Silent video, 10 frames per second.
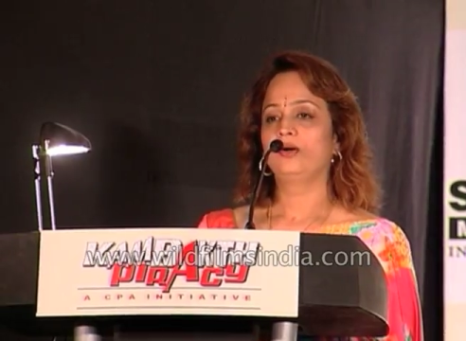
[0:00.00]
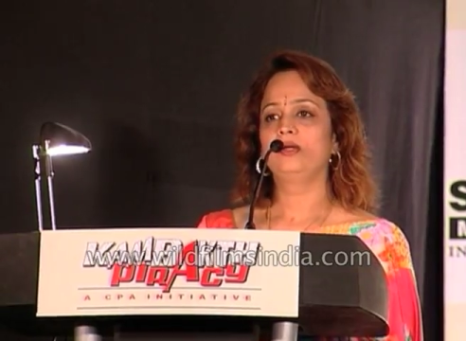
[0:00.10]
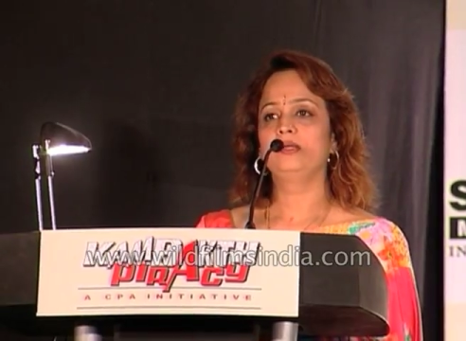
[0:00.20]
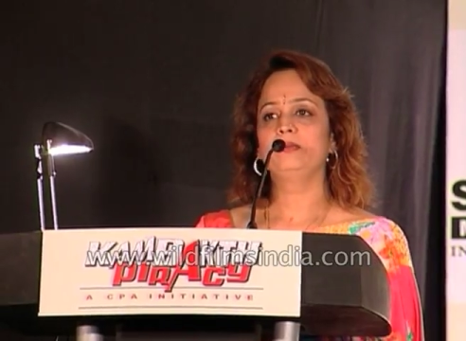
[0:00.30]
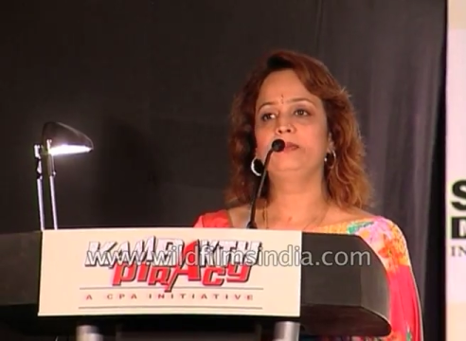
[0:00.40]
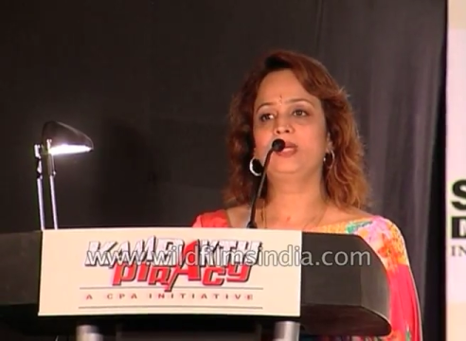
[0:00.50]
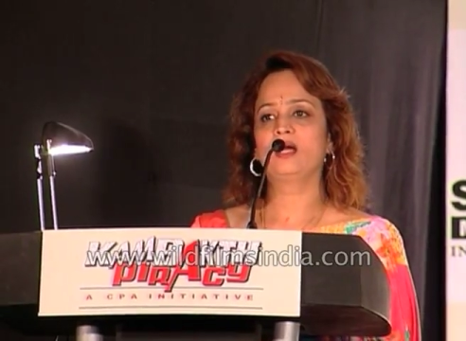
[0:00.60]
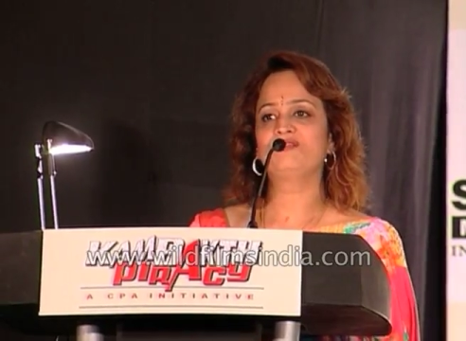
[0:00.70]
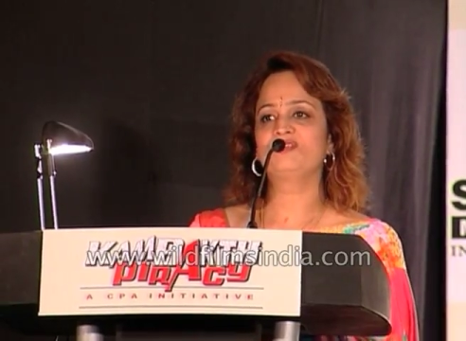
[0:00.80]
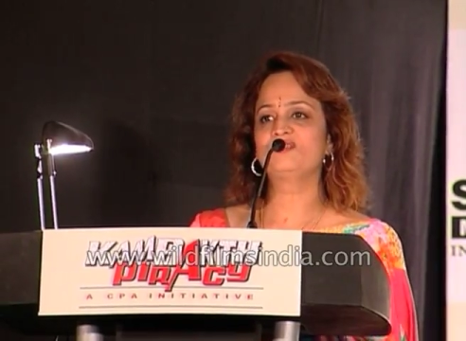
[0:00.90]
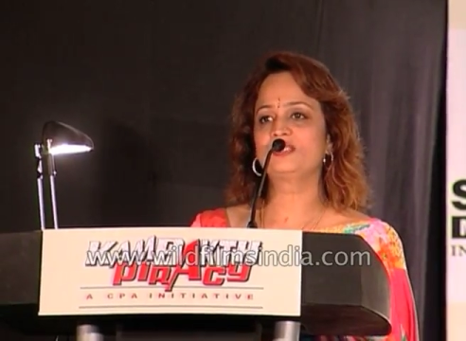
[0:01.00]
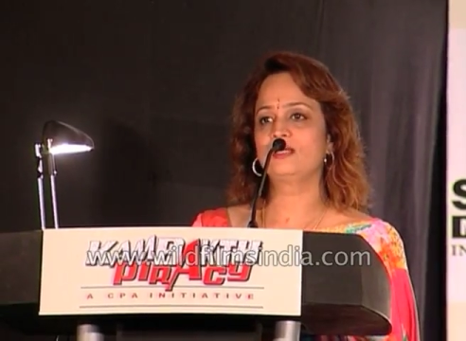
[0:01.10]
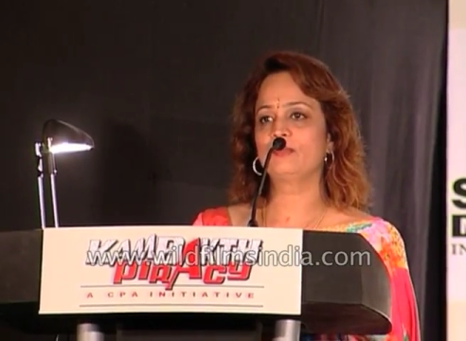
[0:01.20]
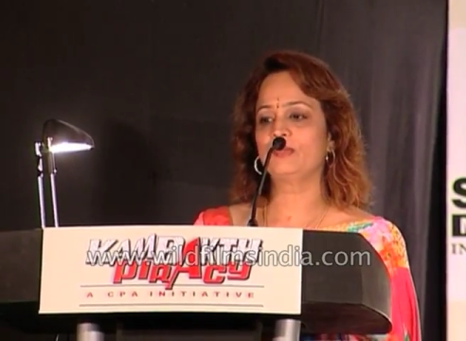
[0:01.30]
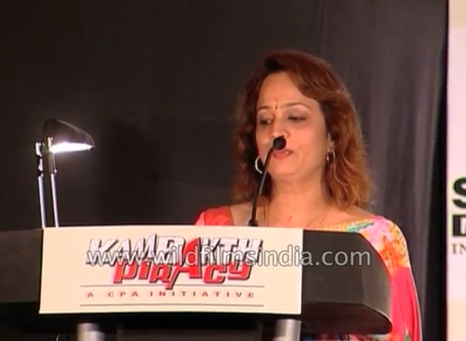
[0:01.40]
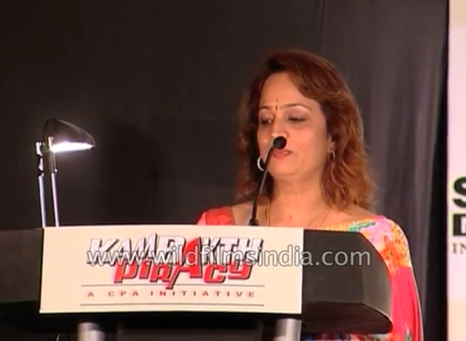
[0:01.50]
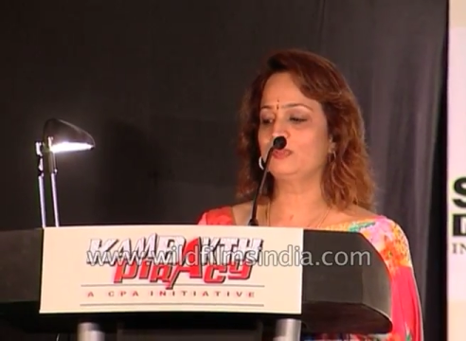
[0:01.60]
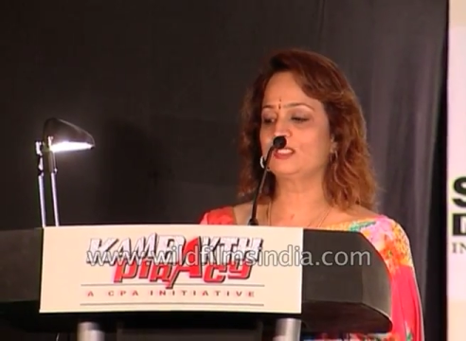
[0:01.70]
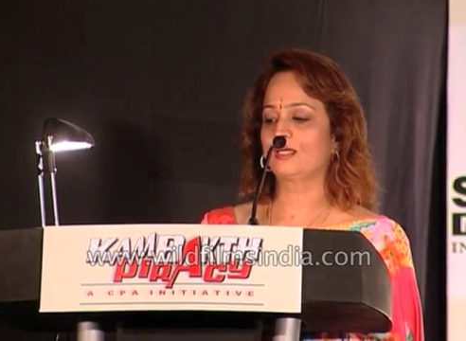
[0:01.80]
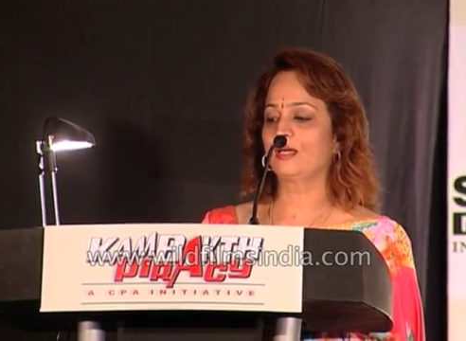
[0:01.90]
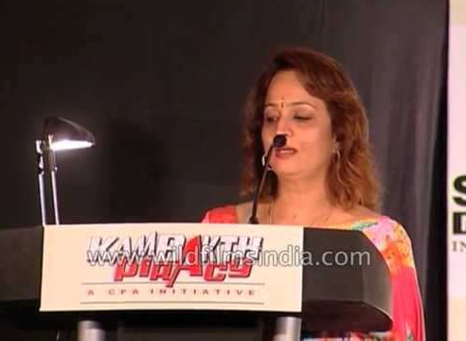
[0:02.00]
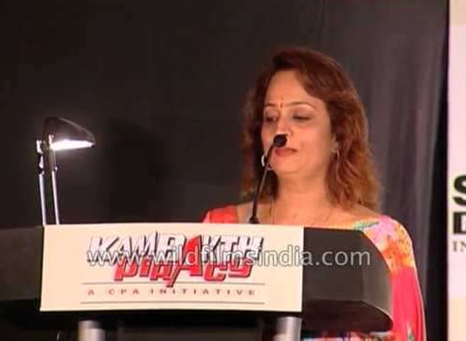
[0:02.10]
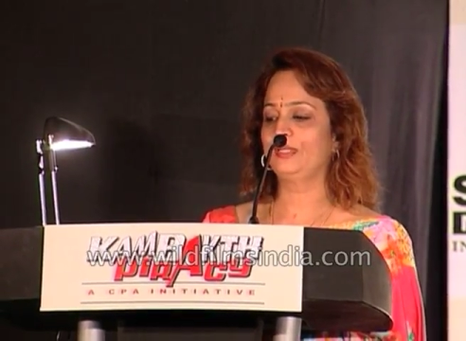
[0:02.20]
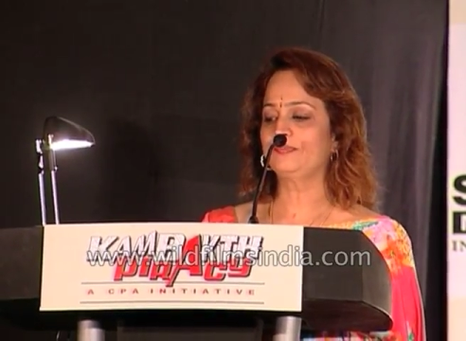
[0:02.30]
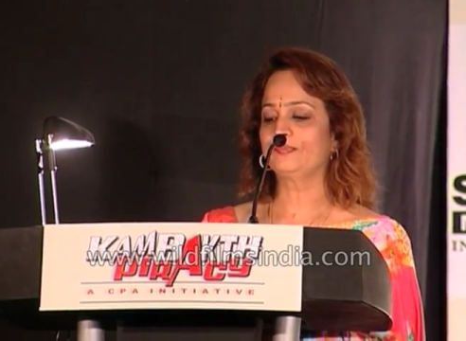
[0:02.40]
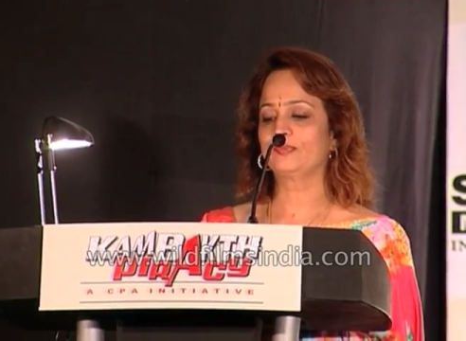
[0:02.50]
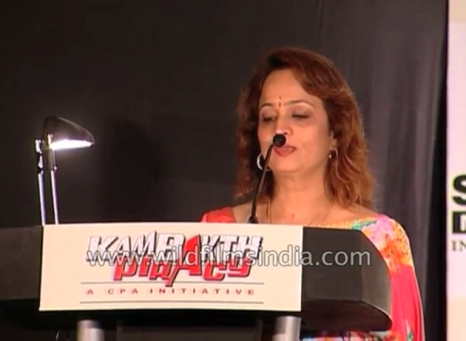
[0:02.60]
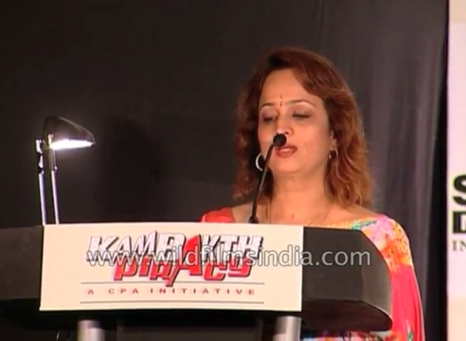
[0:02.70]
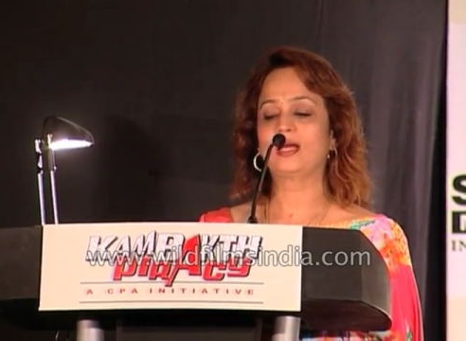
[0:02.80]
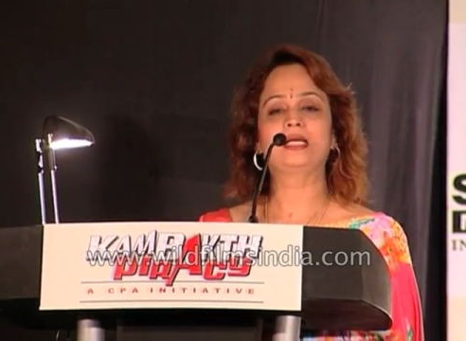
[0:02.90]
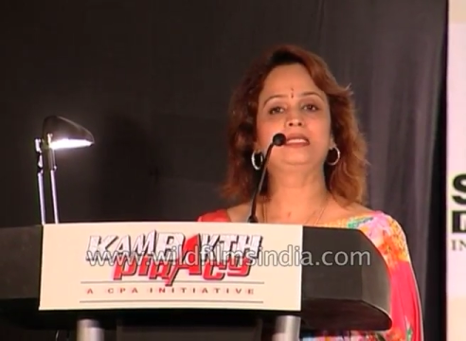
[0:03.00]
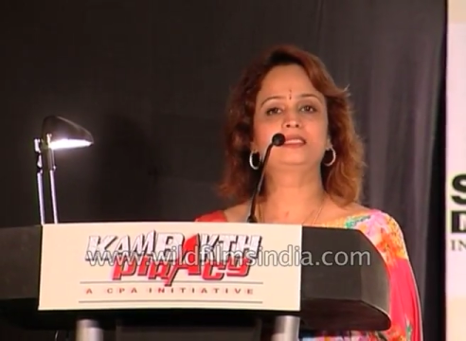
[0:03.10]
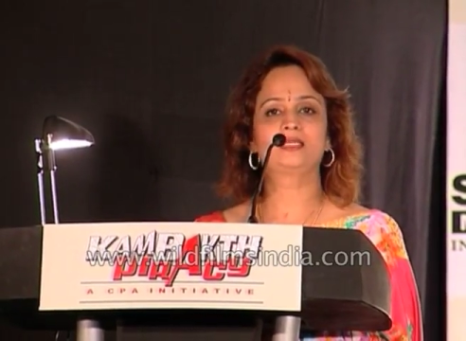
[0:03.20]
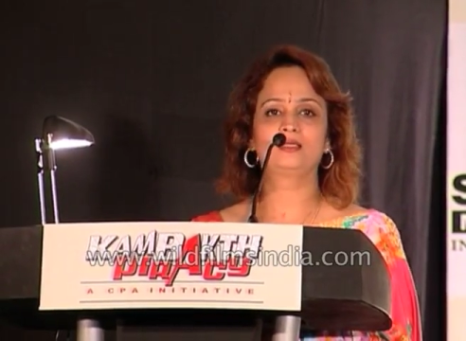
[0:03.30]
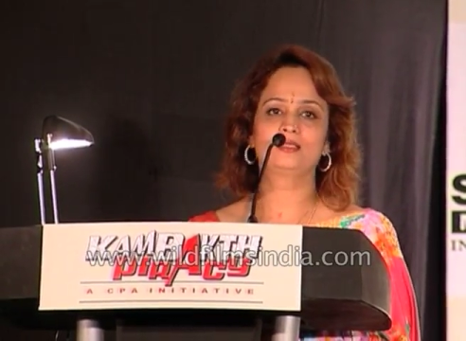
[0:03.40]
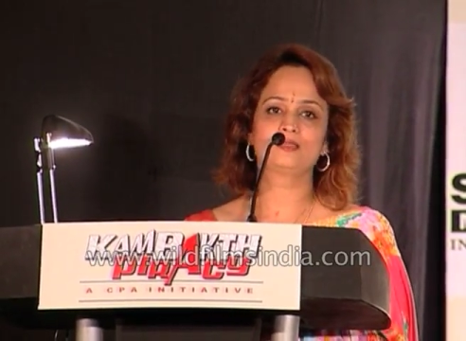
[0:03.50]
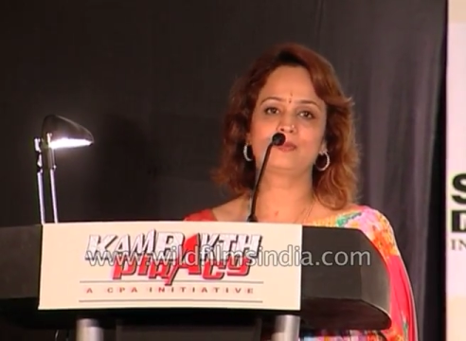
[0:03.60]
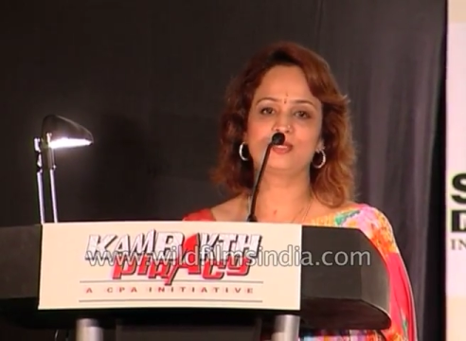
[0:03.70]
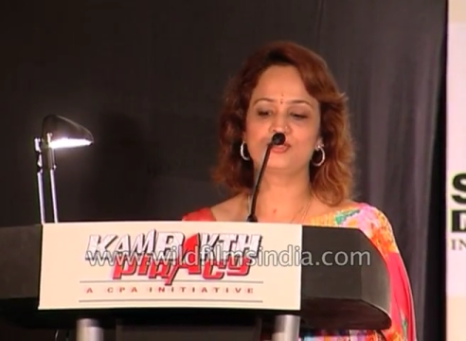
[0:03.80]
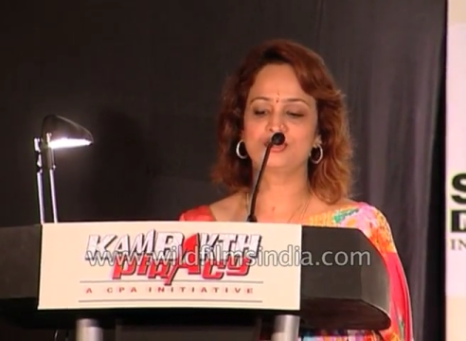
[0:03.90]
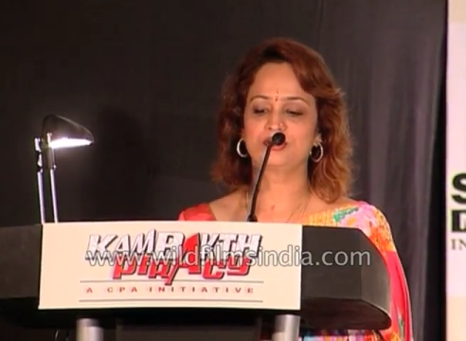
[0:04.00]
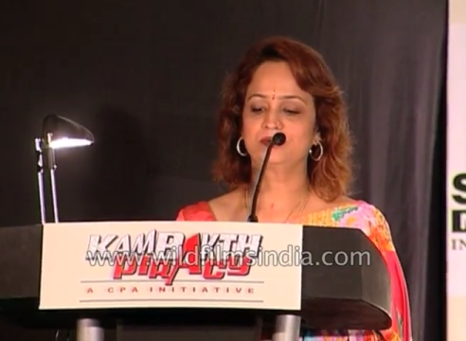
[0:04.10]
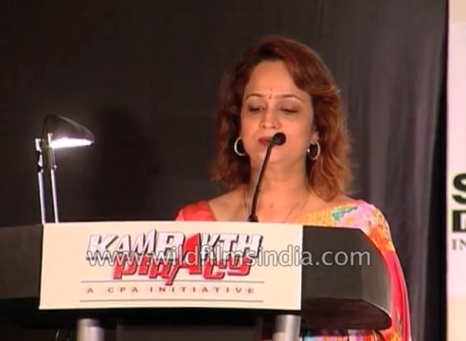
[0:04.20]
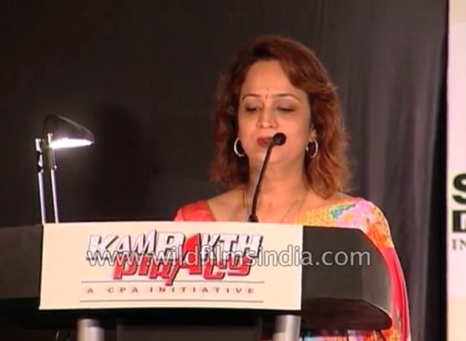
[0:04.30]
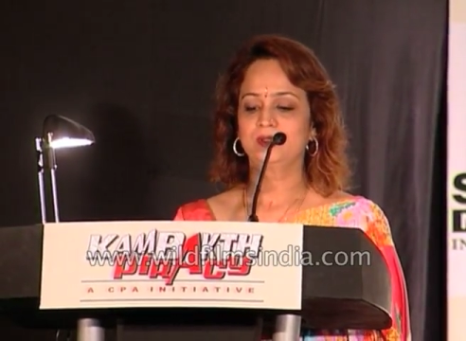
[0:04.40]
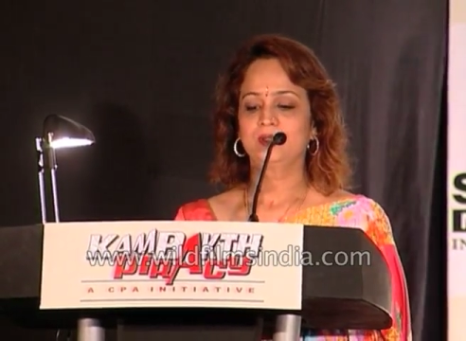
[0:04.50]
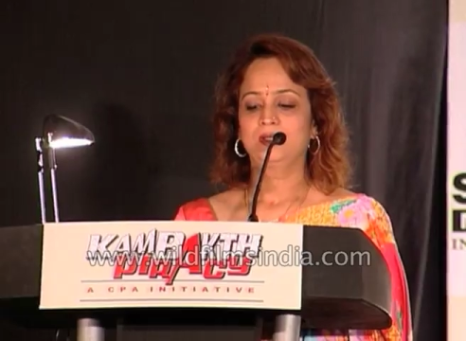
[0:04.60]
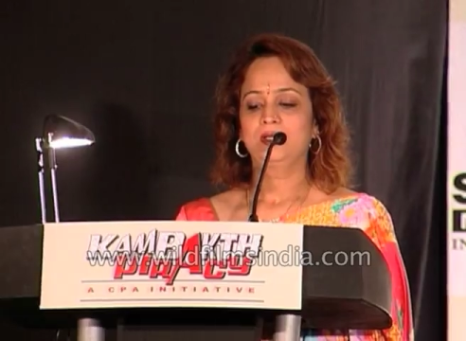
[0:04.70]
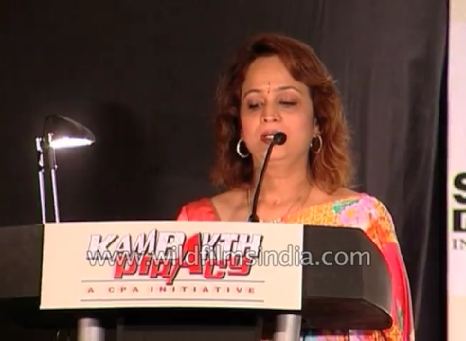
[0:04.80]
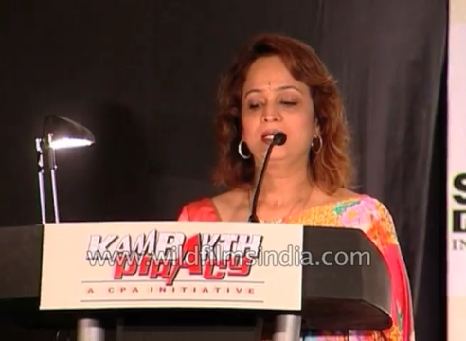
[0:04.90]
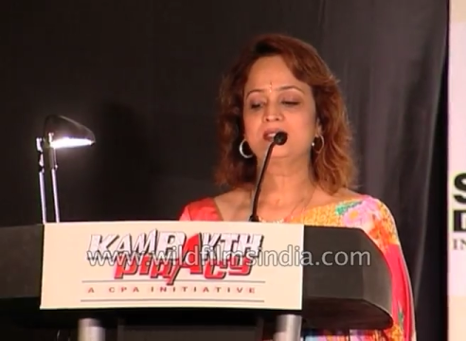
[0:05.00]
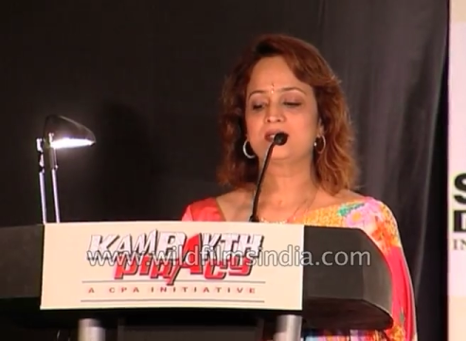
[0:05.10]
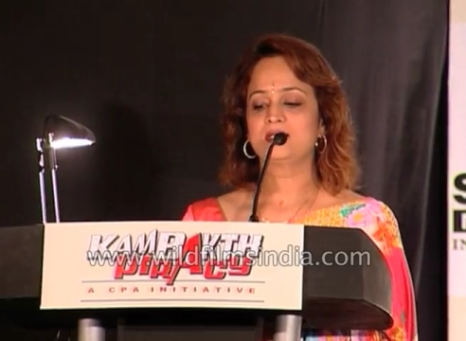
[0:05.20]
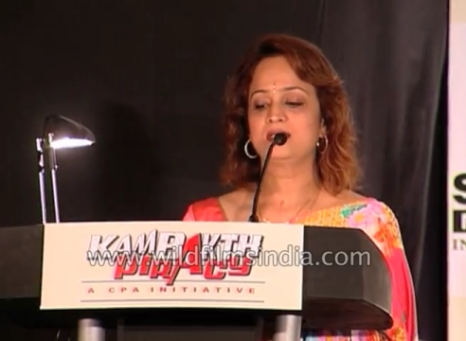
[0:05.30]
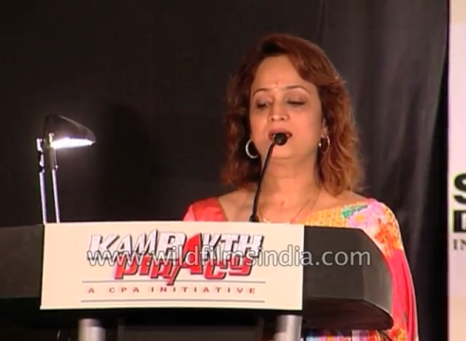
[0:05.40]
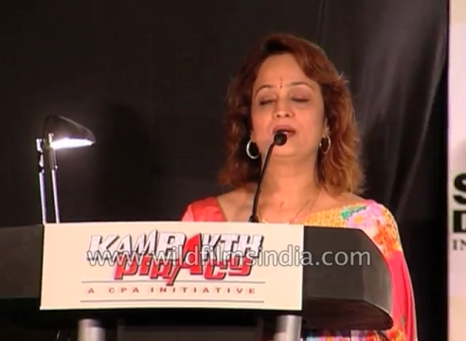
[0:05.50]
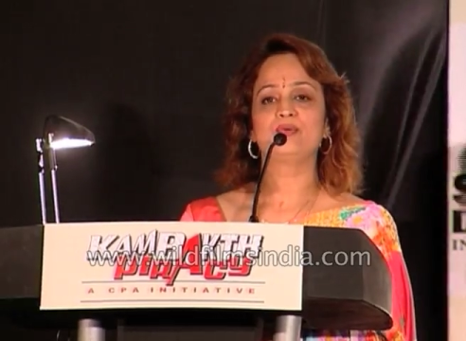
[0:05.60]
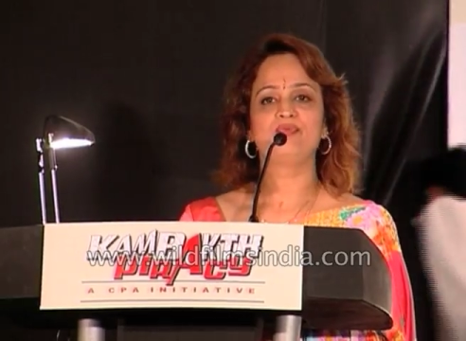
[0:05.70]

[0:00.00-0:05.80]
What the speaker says: On behalf of Cinema People's Academy, I take this pleasure in extending a